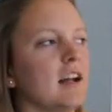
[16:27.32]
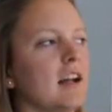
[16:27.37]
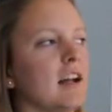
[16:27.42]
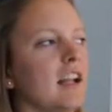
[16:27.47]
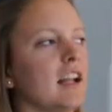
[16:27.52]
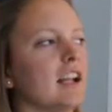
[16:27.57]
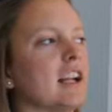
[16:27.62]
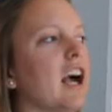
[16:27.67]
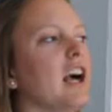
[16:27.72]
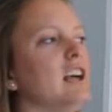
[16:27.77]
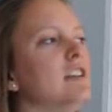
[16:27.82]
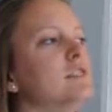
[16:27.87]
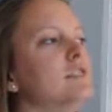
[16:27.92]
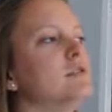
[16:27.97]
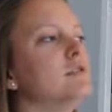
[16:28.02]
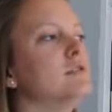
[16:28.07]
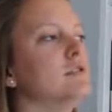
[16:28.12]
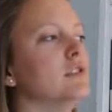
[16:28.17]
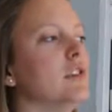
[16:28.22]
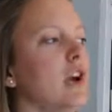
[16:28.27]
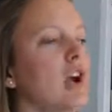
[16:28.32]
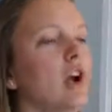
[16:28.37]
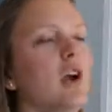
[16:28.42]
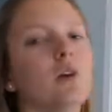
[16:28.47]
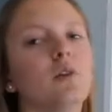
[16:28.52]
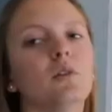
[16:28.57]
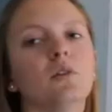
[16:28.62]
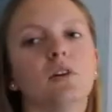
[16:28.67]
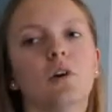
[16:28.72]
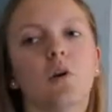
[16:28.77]
Like, I don't
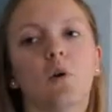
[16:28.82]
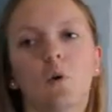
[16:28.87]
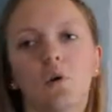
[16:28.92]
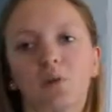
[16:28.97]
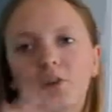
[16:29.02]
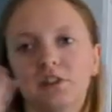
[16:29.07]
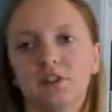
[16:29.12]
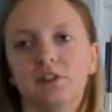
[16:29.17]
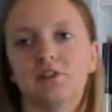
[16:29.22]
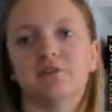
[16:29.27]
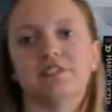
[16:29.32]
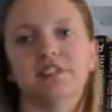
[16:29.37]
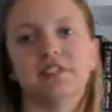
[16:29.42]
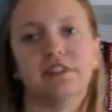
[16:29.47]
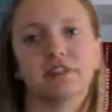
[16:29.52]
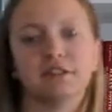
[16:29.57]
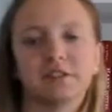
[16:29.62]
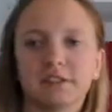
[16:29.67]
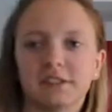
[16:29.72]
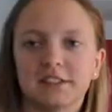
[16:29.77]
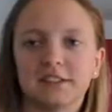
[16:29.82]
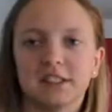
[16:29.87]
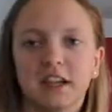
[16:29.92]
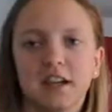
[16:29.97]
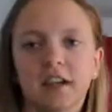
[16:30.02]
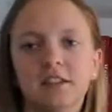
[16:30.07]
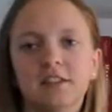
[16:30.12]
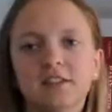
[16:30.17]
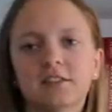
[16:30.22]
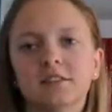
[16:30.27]
know all the original
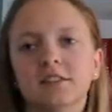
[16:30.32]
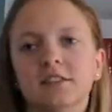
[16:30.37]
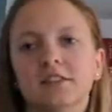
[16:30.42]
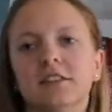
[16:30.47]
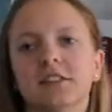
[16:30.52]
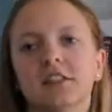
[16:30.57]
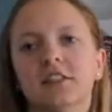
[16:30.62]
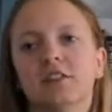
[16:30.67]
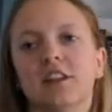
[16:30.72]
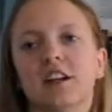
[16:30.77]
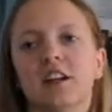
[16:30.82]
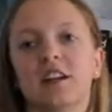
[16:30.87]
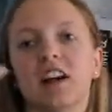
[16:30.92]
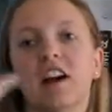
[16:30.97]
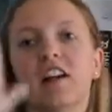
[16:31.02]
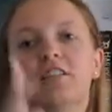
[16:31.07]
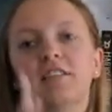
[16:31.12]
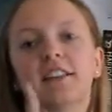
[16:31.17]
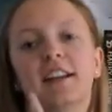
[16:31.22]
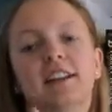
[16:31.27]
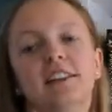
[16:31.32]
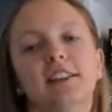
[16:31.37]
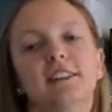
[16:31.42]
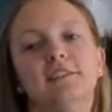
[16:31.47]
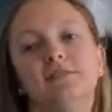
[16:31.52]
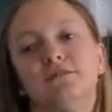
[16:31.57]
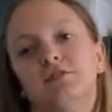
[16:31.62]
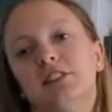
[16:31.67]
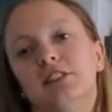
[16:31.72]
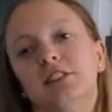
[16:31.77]
design, so I can't tell
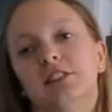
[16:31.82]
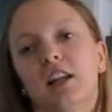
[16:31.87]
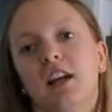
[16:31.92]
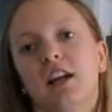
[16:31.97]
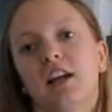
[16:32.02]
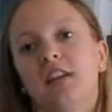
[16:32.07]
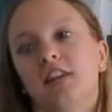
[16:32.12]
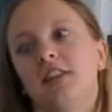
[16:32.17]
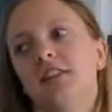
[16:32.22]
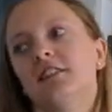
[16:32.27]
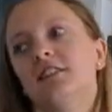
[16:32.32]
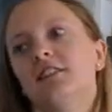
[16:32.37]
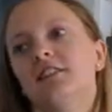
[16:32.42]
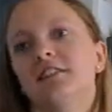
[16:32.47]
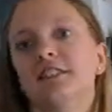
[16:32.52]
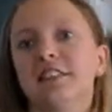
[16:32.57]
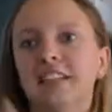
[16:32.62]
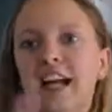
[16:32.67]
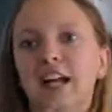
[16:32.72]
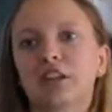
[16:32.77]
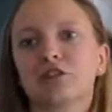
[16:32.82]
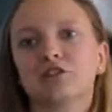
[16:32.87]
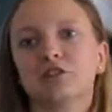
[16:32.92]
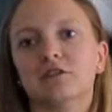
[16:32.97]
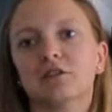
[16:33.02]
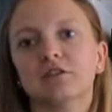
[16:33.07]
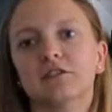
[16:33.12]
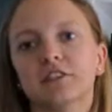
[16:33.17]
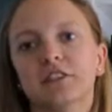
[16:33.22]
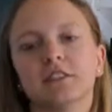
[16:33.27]
if it's like the actual
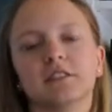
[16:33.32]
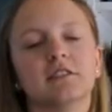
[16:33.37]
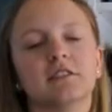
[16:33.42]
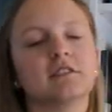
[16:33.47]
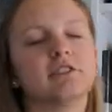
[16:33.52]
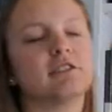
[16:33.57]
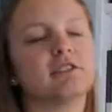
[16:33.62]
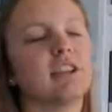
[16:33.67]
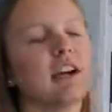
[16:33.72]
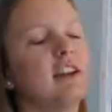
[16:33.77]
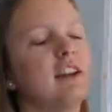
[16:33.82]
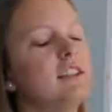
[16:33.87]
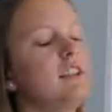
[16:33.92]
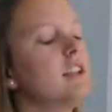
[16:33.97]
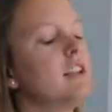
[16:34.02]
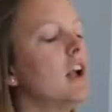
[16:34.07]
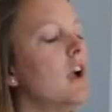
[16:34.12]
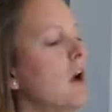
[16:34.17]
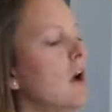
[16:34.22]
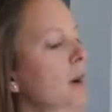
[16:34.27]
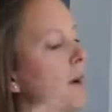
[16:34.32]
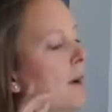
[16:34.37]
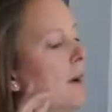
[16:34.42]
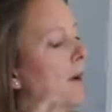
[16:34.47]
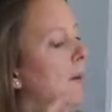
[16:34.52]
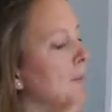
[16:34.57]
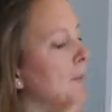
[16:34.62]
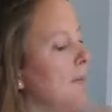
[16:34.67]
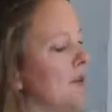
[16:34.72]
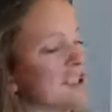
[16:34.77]
original design,
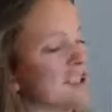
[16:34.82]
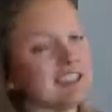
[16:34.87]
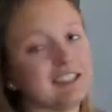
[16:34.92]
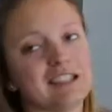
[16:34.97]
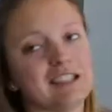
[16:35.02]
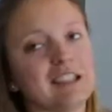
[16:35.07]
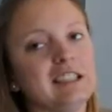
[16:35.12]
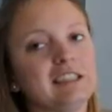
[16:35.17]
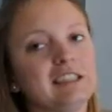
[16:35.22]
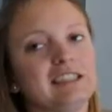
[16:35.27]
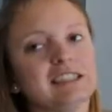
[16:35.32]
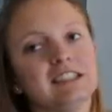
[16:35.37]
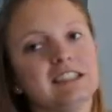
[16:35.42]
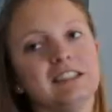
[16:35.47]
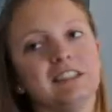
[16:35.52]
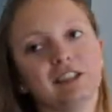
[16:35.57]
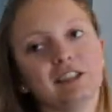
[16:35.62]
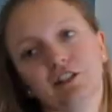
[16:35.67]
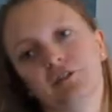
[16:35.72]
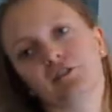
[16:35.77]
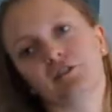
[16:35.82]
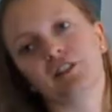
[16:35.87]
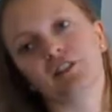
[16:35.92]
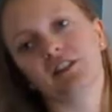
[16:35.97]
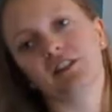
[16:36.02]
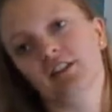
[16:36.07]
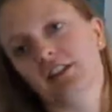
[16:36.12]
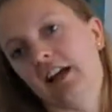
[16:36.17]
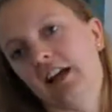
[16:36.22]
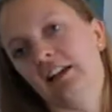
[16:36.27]
but at least it's
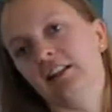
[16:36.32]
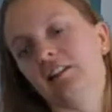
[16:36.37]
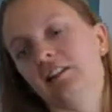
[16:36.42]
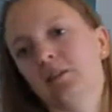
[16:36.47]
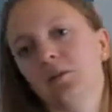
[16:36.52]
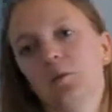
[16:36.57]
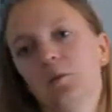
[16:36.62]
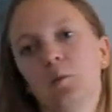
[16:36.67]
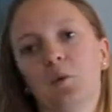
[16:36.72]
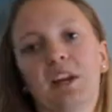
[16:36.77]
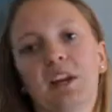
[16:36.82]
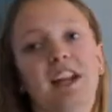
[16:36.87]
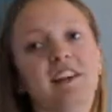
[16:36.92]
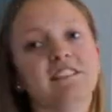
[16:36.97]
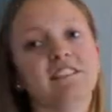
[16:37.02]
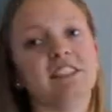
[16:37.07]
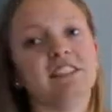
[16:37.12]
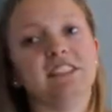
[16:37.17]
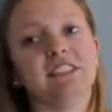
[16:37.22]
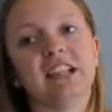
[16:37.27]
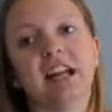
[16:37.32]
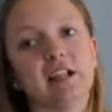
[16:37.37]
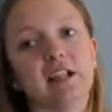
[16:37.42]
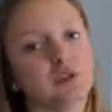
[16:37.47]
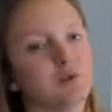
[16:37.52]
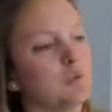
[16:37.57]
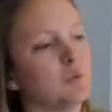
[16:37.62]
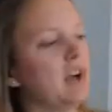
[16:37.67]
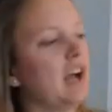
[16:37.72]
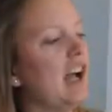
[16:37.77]
different than what I've seen
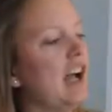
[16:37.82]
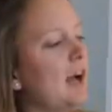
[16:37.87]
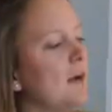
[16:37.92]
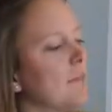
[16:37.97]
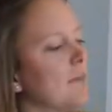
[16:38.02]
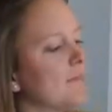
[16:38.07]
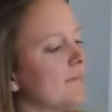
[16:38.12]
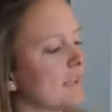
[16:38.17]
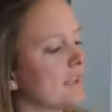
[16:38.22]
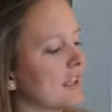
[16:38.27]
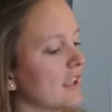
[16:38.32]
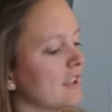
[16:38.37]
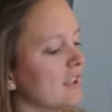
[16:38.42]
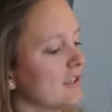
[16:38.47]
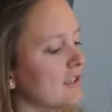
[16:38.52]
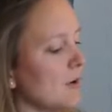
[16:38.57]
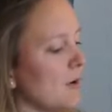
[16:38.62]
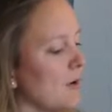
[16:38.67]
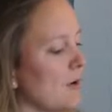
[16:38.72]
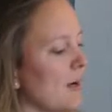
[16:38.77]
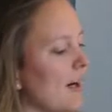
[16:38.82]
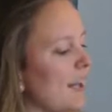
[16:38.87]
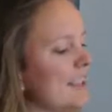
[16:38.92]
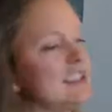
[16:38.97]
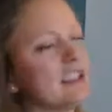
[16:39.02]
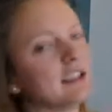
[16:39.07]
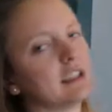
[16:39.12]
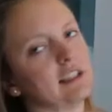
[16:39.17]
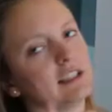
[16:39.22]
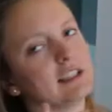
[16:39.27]
elsewhere, so I
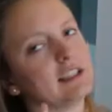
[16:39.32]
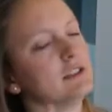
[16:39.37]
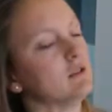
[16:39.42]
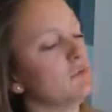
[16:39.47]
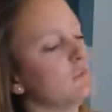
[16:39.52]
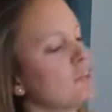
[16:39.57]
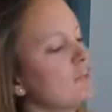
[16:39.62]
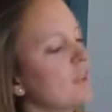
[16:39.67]
think it is.